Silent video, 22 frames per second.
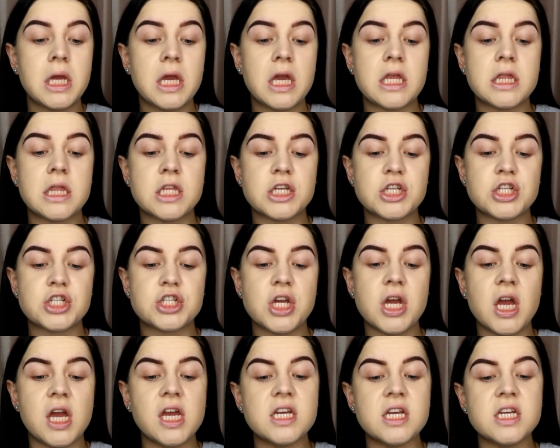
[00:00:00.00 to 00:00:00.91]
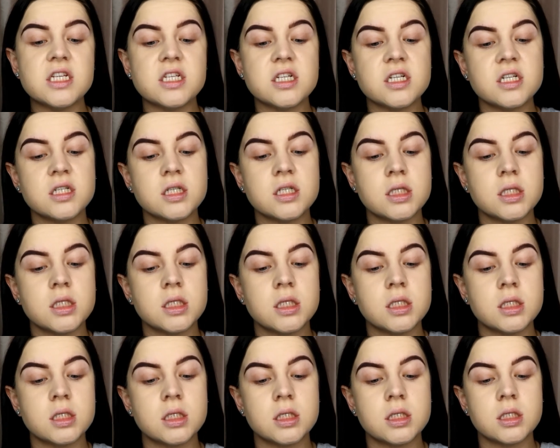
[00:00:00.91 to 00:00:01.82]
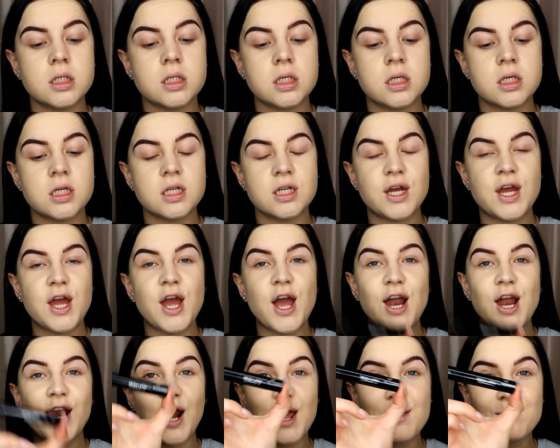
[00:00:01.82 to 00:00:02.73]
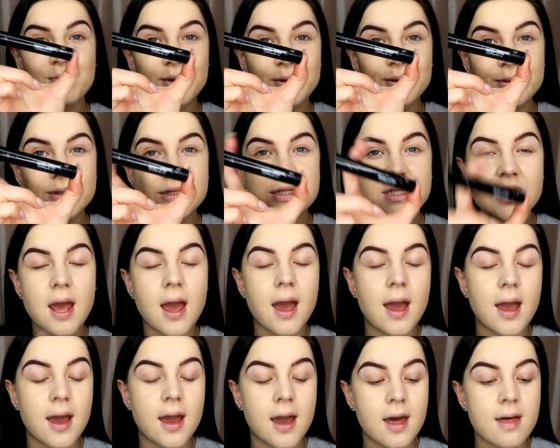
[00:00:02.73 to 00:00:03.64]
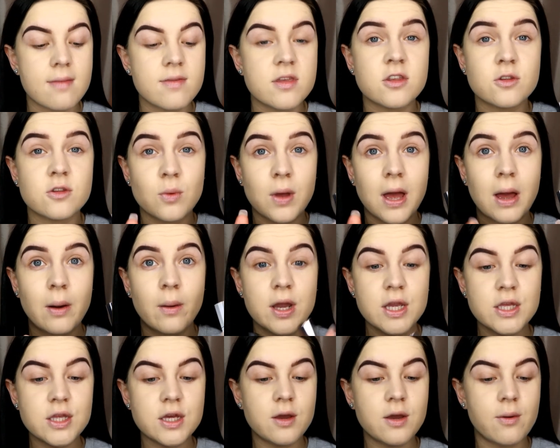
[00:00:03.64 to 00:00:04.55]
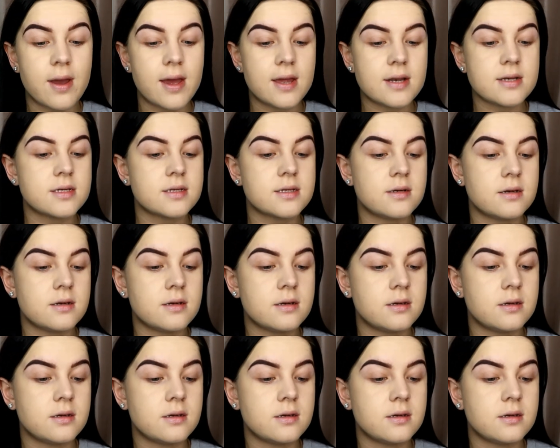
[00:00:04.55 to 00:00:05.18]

in the shade Light Boost. And this is how I do it.